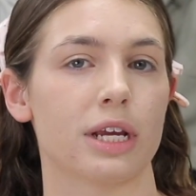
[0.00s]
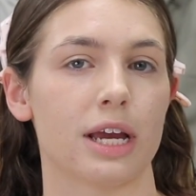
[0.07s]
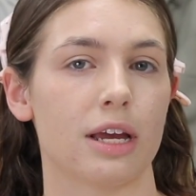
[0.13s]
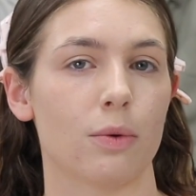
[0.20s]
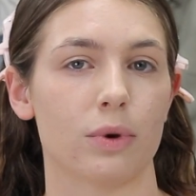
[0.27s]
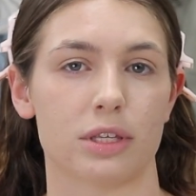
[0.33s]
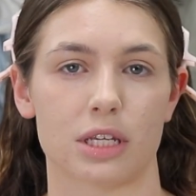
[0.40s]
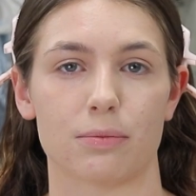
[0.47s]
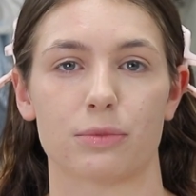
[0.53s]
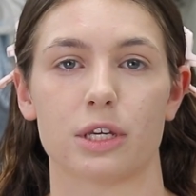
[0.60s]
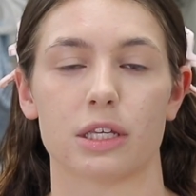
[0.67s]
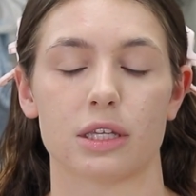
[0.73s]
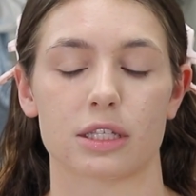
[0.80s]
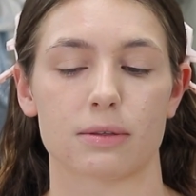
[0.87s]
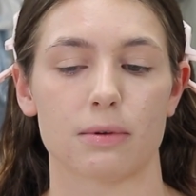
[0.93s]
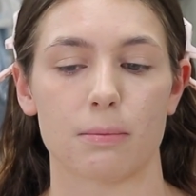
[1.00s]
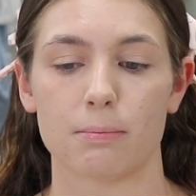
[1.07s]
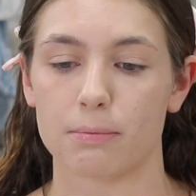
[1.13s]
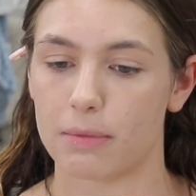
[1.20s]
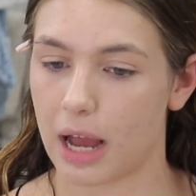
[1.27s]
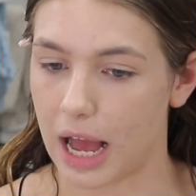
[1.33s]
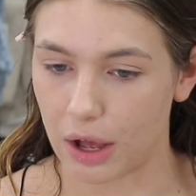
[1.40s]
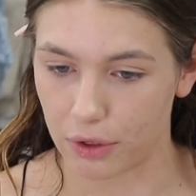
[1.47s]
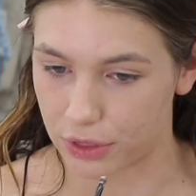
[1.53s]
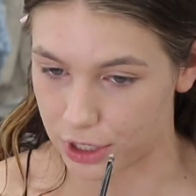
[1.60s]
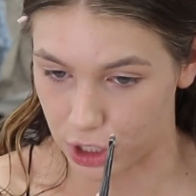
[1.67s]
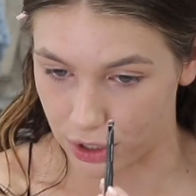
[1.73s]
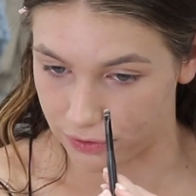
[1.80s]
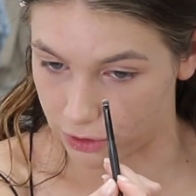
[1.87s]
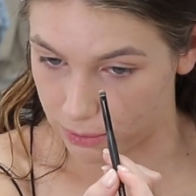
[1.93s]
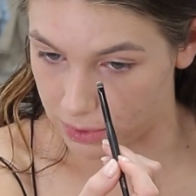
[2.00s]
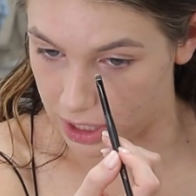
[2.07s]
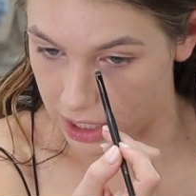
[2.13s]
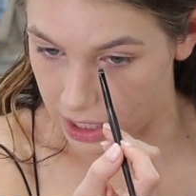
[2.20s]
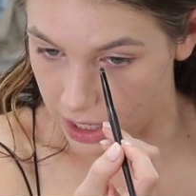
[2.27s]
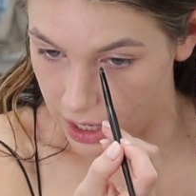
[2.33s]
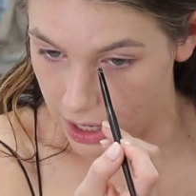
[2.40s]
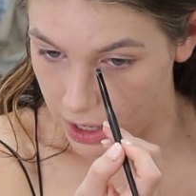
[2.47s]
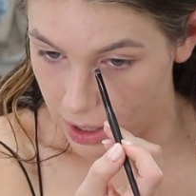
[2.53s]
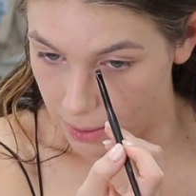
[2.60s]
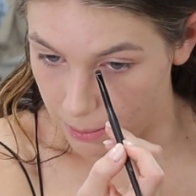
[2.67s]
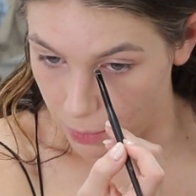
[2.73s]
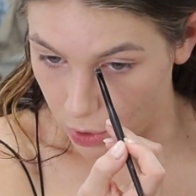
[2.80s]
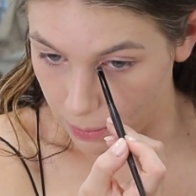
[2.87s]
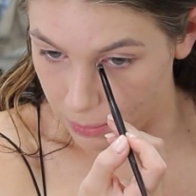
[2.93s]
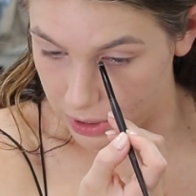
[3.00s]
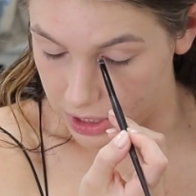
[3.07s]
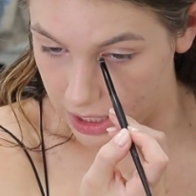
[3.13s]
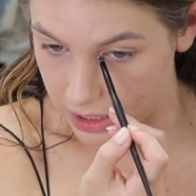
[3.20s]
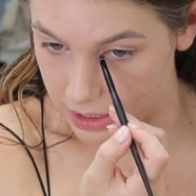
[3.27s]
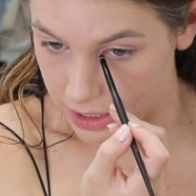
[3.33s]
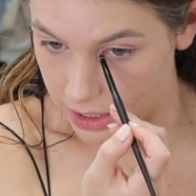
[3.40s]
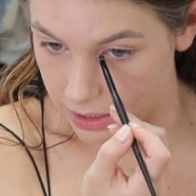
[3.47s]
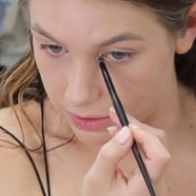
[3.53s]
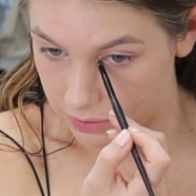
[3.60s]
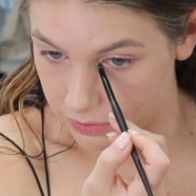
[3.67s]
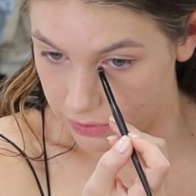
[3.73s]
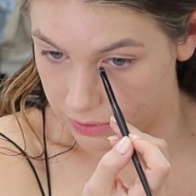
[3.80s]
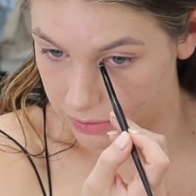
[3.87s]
it with something that's healthier for me, more productive.